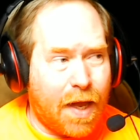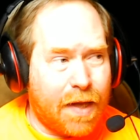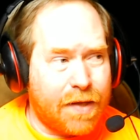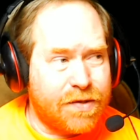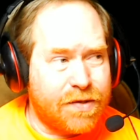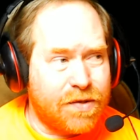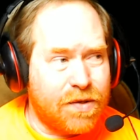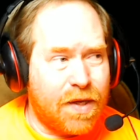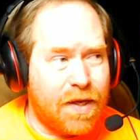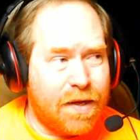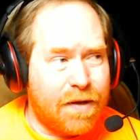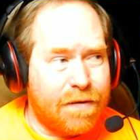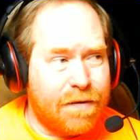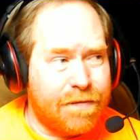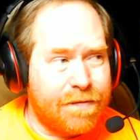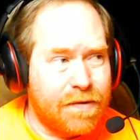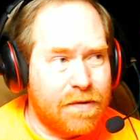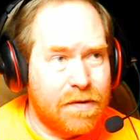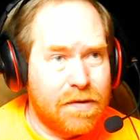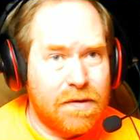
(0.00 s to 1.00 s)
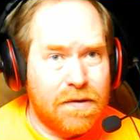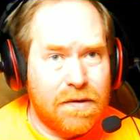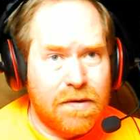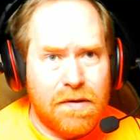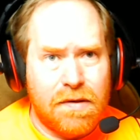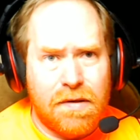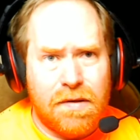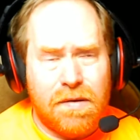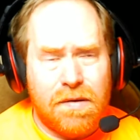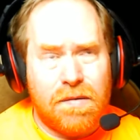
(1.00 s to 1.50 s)
still have,
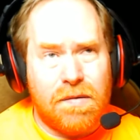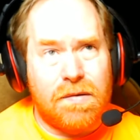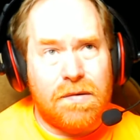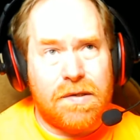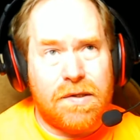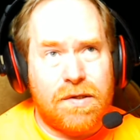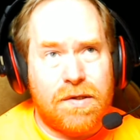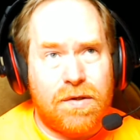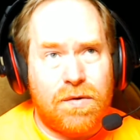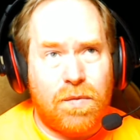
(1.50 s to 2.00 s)
what was it,